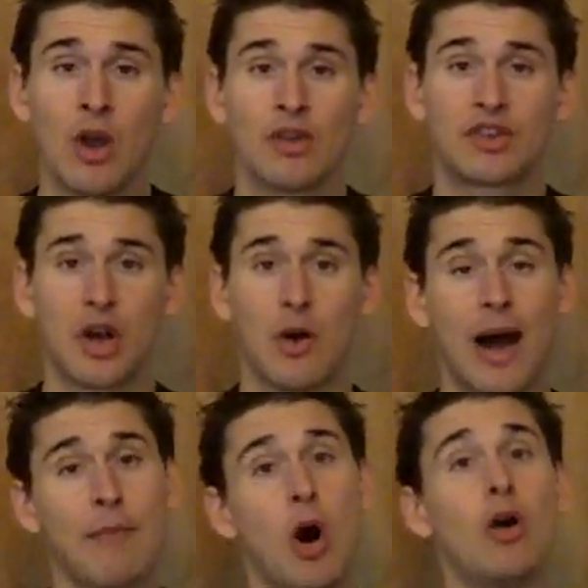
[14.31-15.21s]
So,
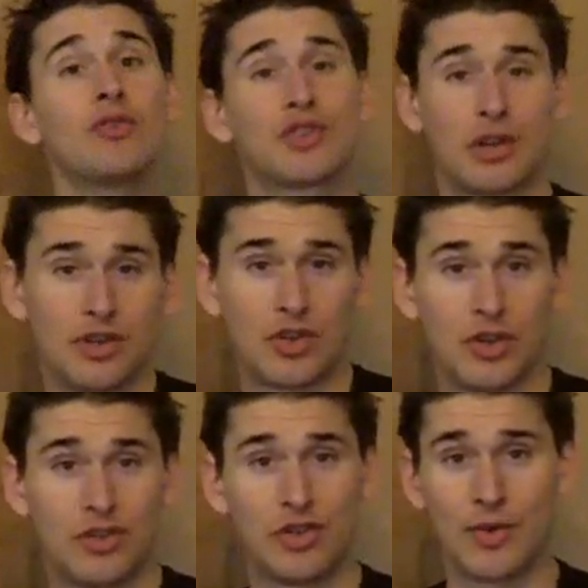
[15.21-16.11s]
I'm also going to show
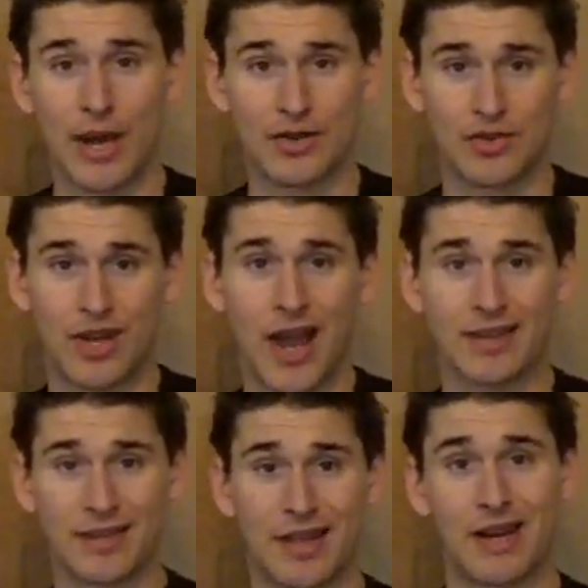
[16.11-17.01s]
you two
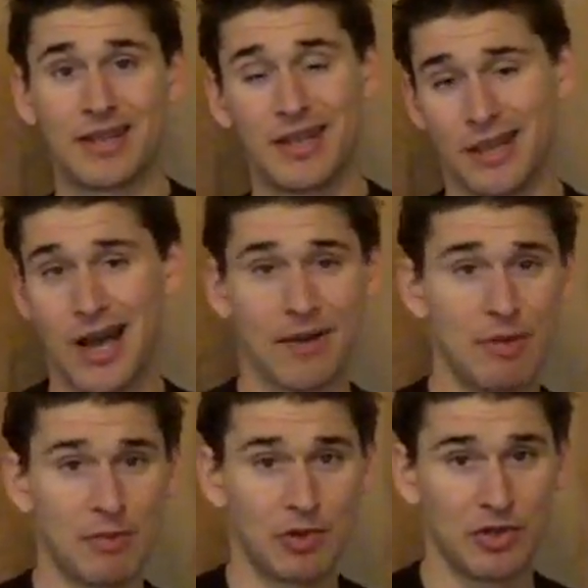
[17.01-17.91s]
exercises that I see a lot
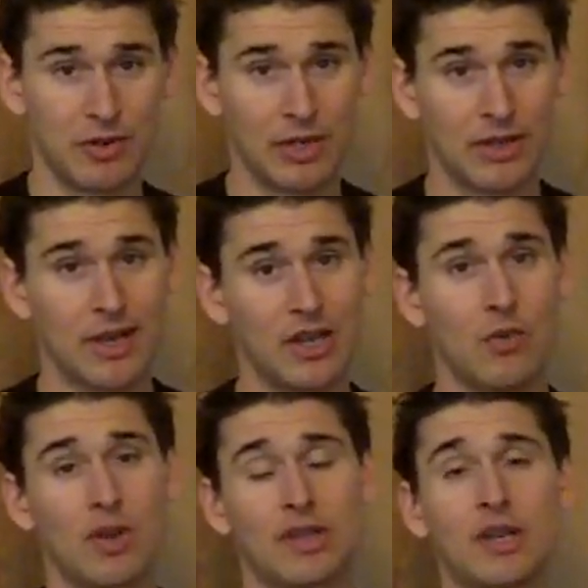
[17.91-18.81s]
of people doing that
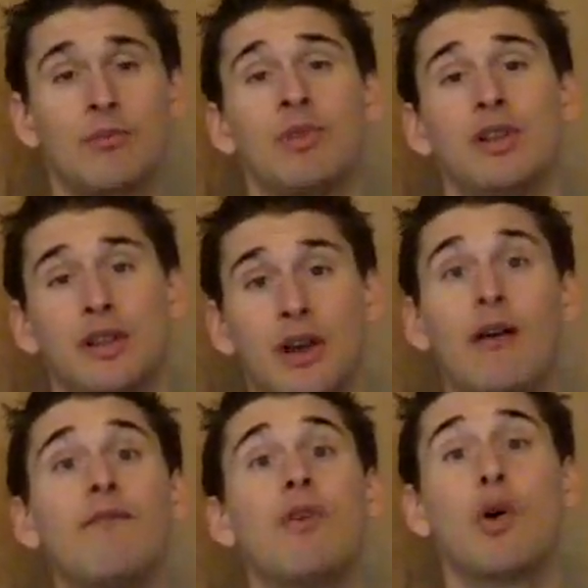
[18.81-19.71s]
you want to completely
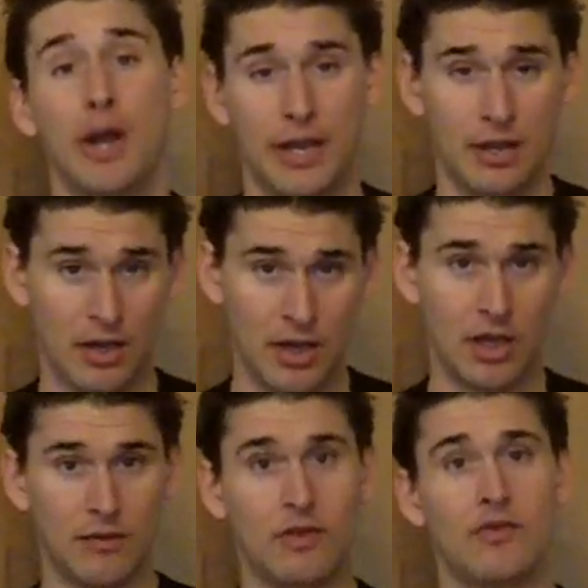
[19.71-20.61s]
avoid
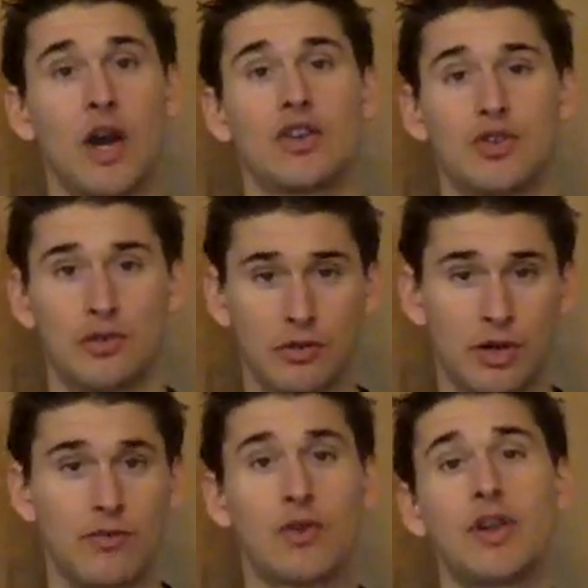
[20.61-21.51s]
if you've got
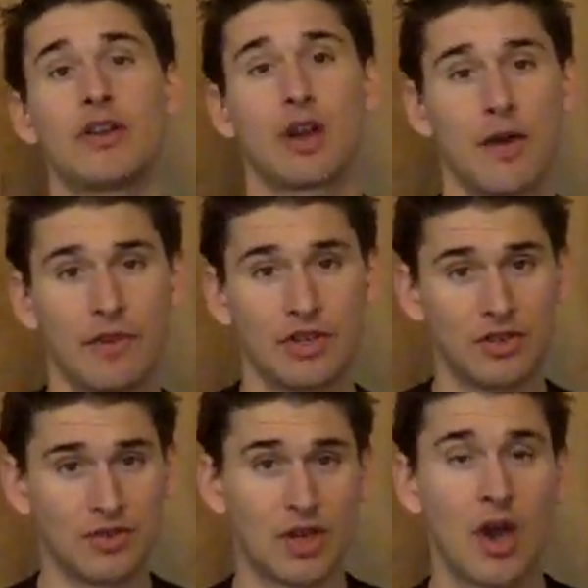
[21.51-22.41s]
shoulder and rotator cuff
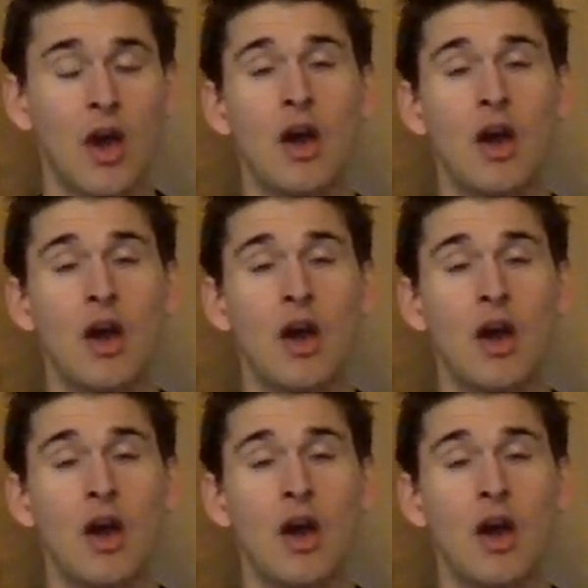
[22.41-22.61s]
issues.